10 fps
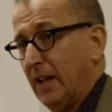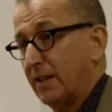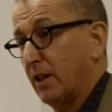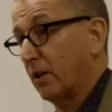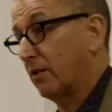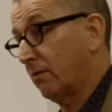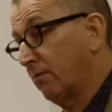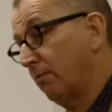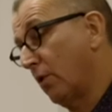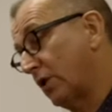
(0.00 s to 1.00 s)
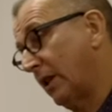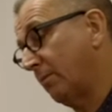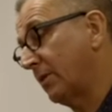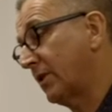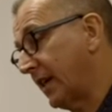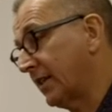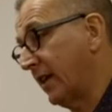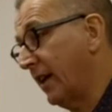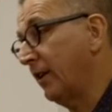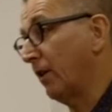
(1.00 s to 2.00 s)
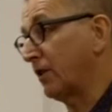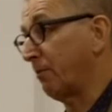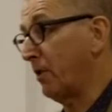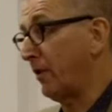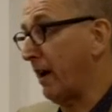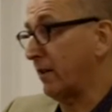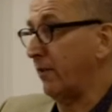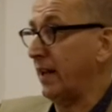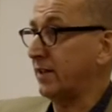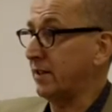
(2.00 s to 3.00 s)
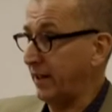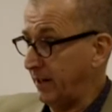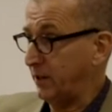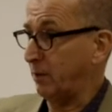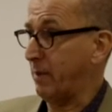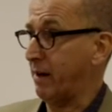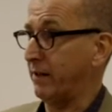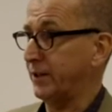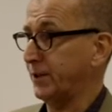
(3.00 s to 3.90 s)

So Muslims, Sikhs and Hindus have moved out of Leicester into the parish.